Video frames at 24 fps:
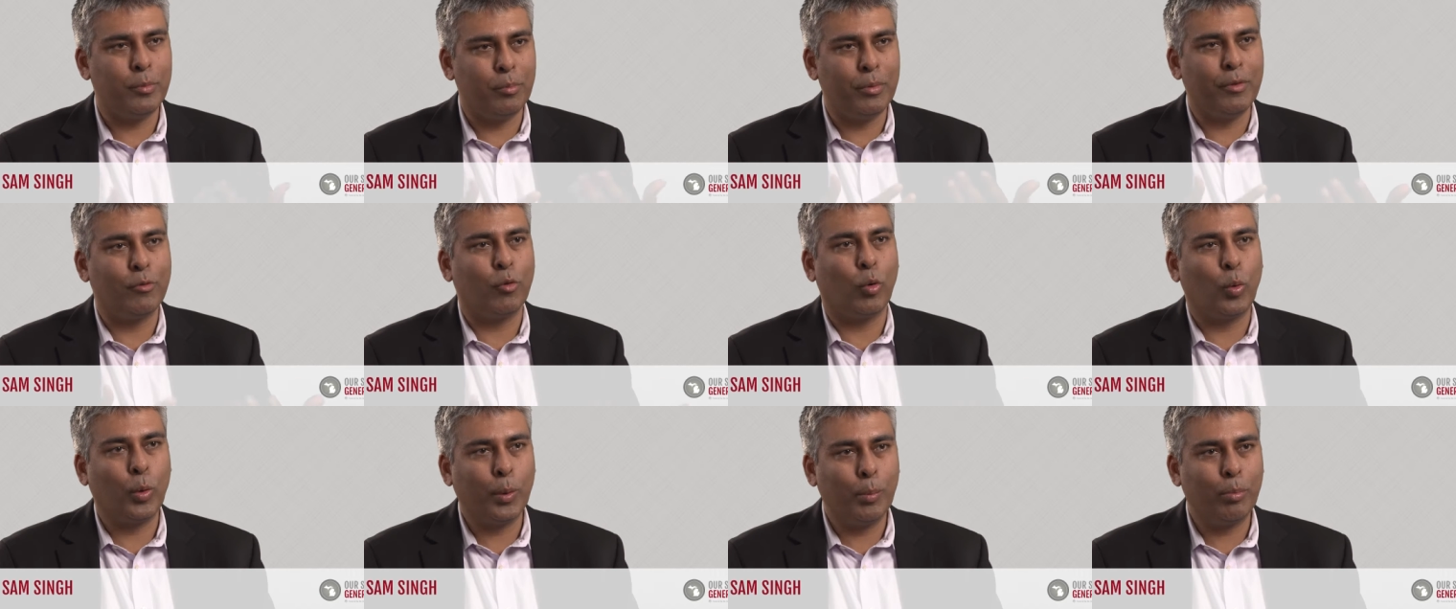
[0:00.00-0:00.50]

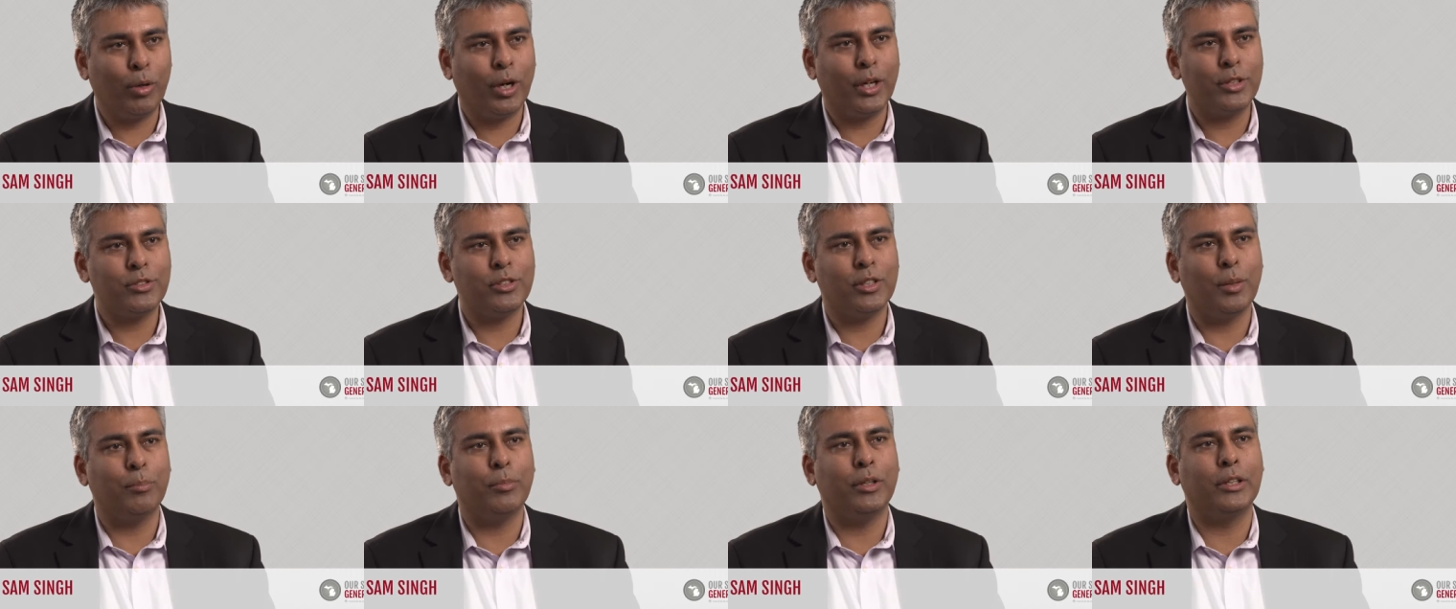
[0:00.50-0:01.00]
before we
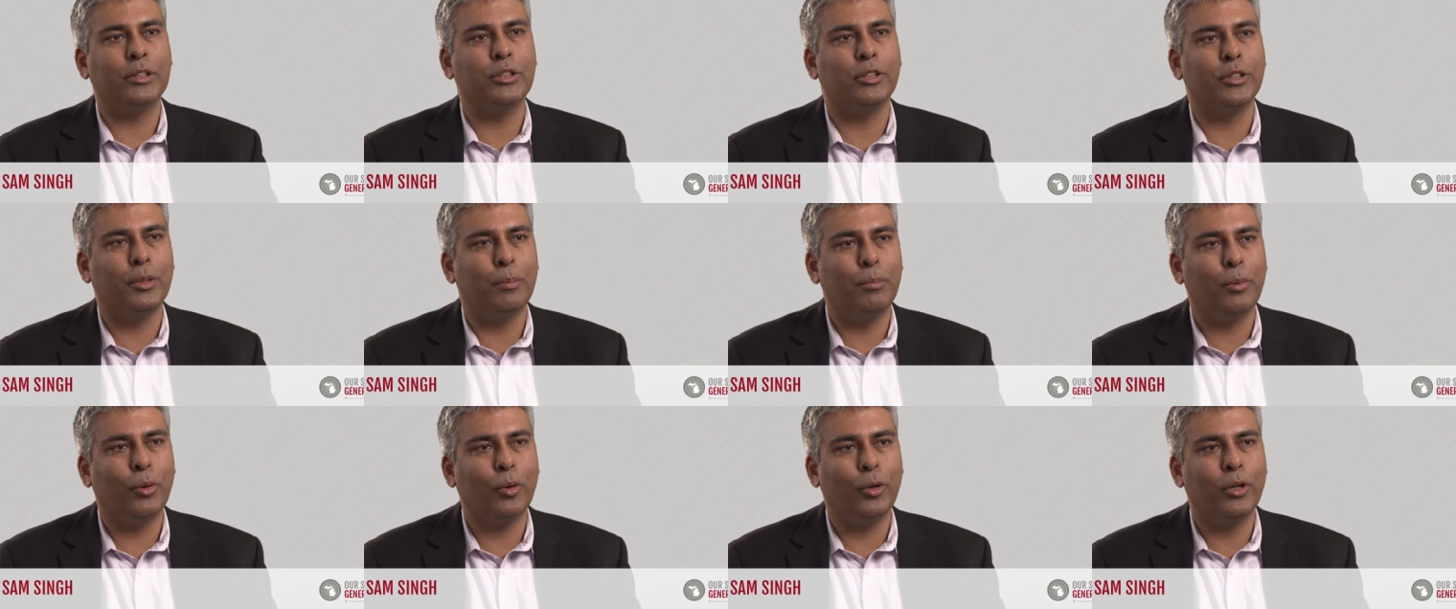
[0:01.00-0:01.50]
brought something to
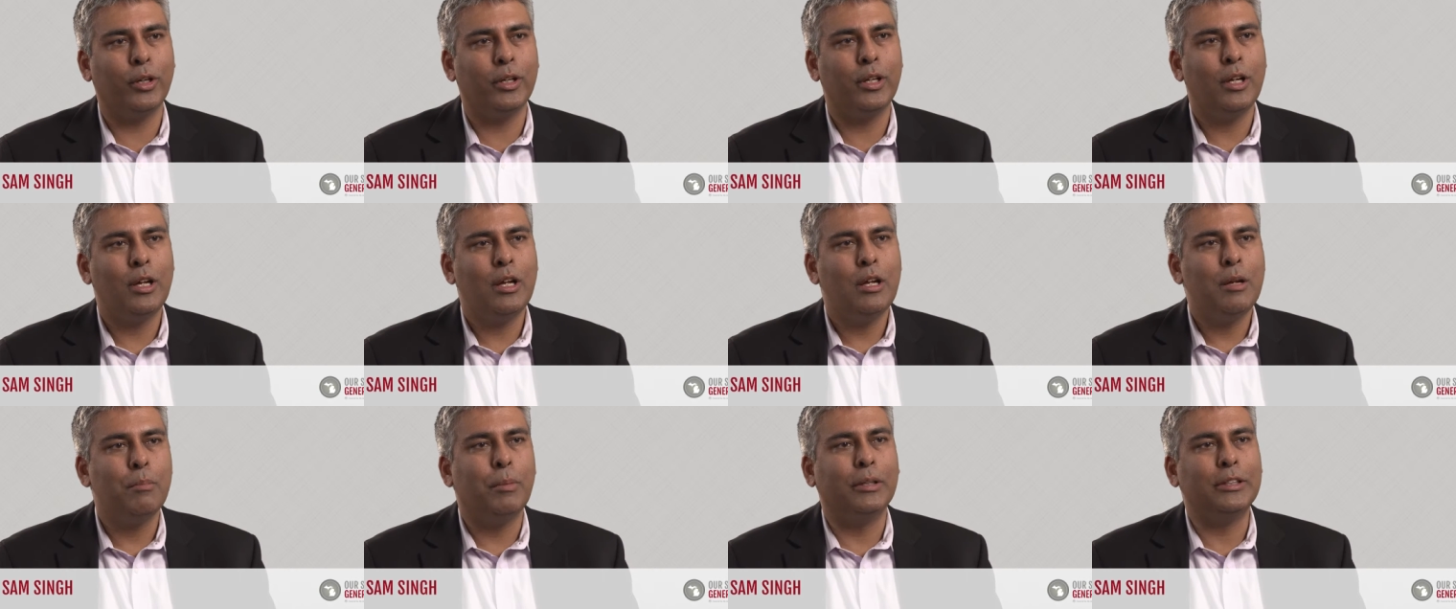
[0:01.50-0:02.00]
the board,
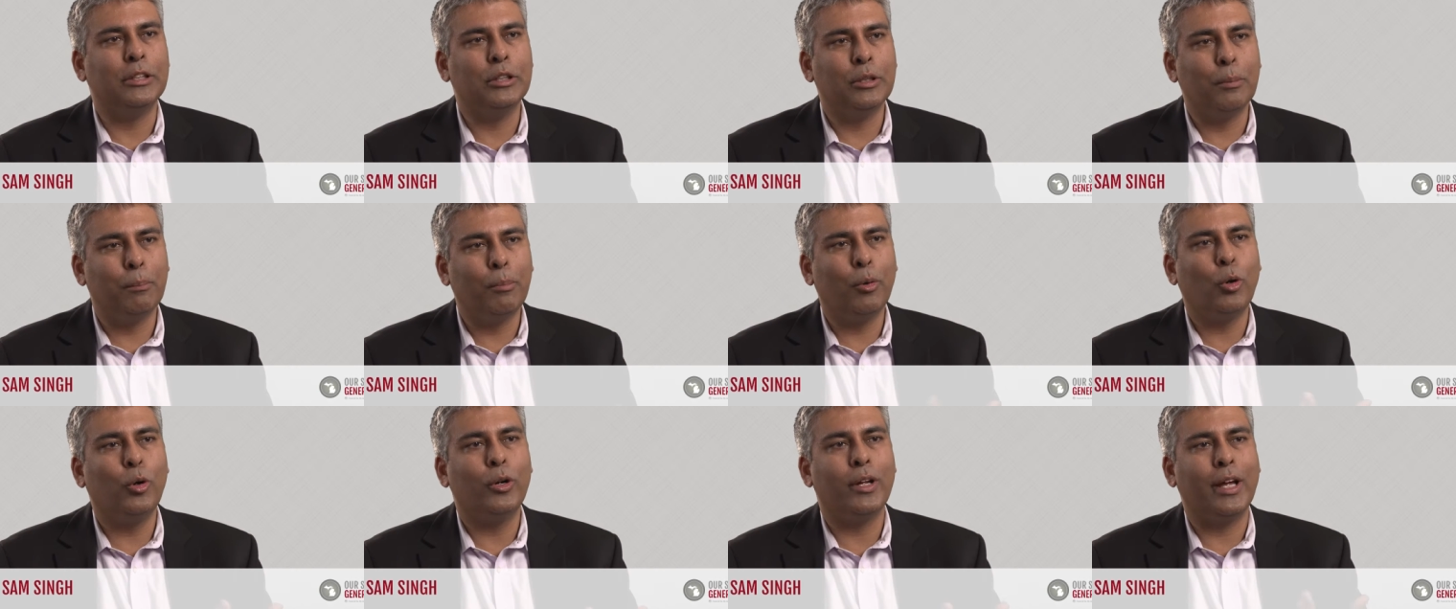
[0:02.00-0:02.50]
but then the
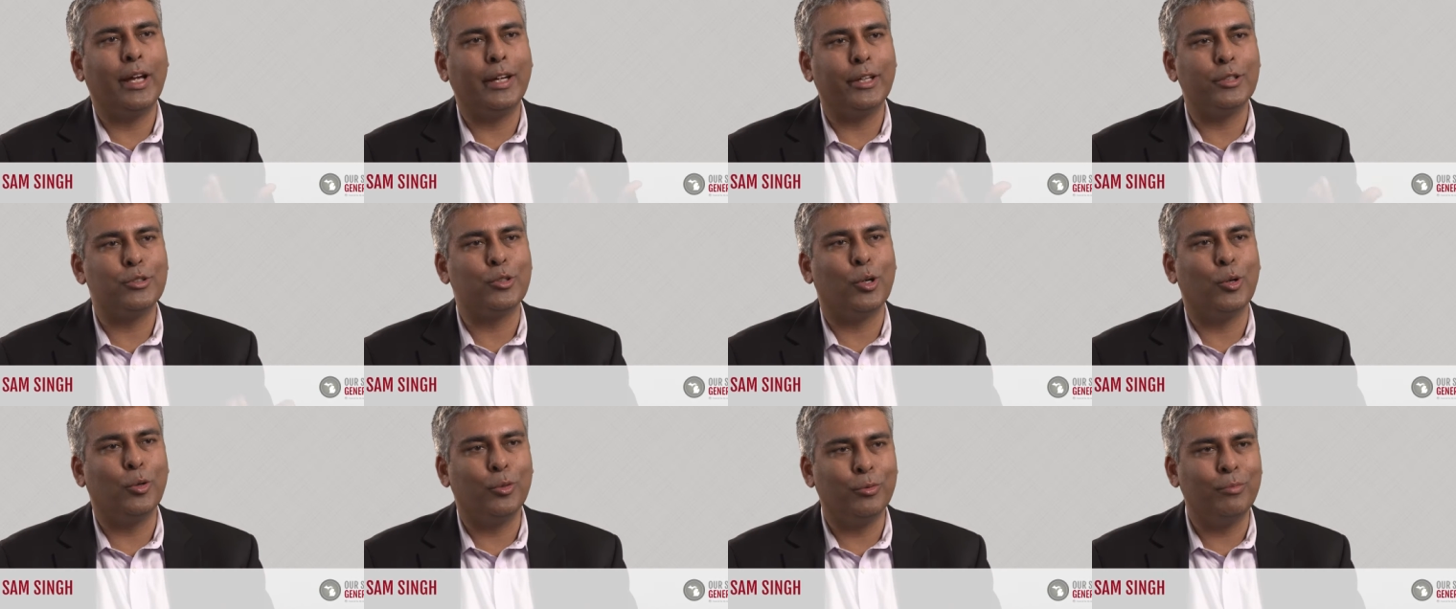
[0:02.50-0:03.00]
board had
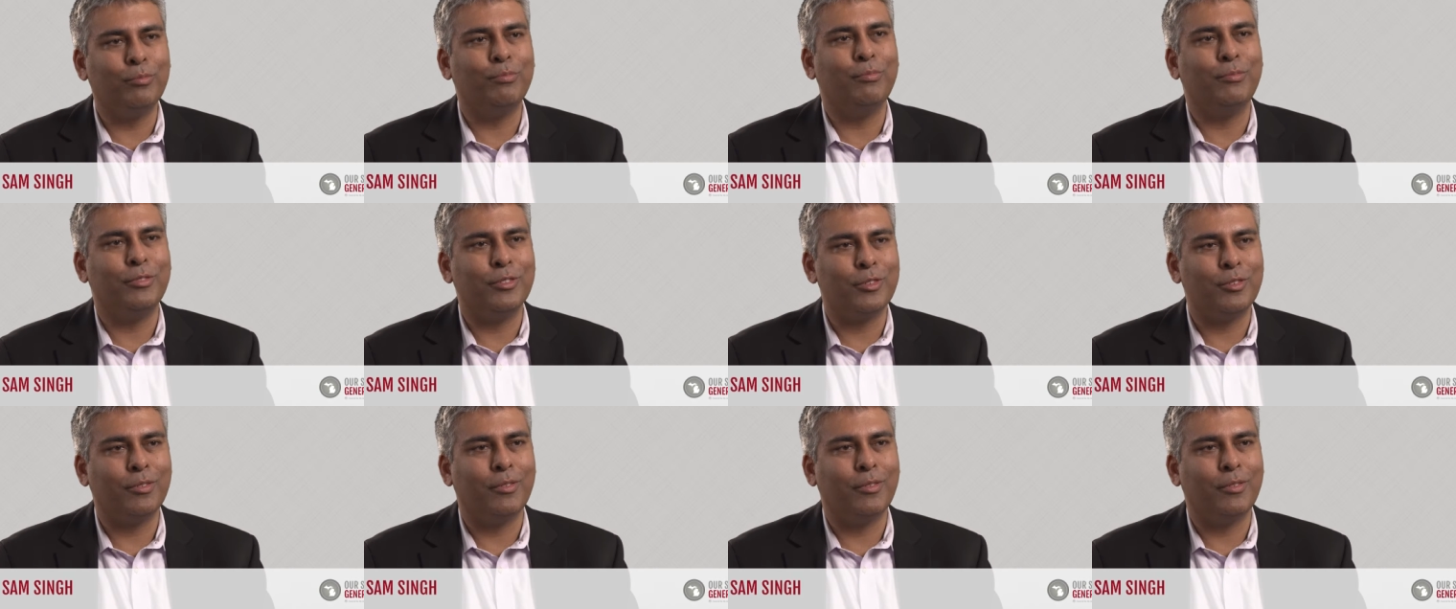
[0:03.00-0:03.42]
its own